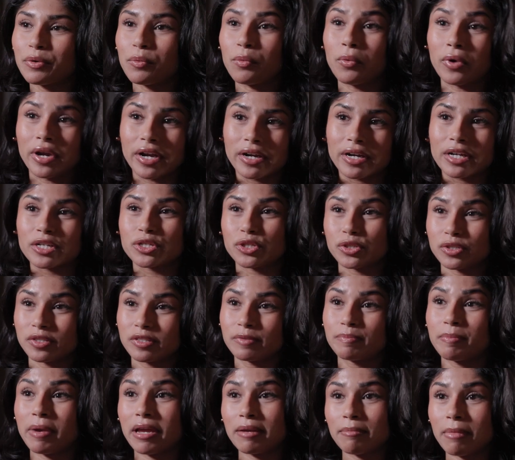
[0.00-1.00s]
where I should
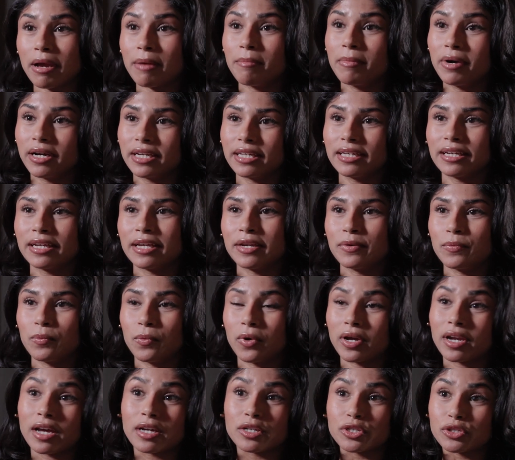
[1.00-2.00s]
spend my money and
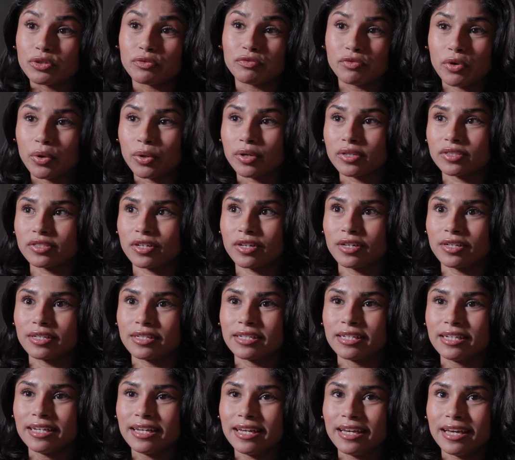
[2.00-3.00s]
what I should focus
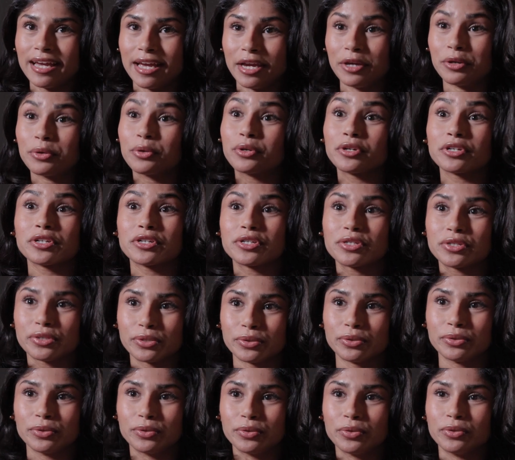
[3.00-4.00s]
on in order
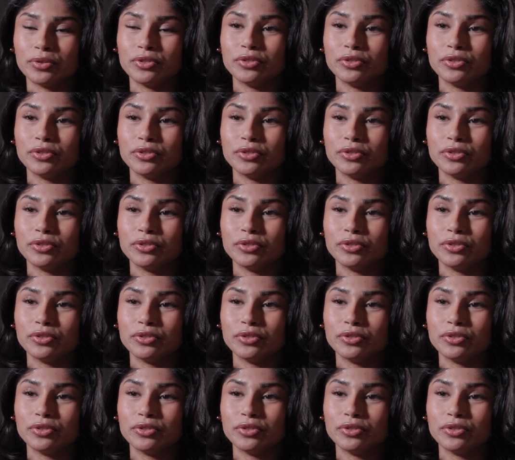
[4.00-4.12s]
to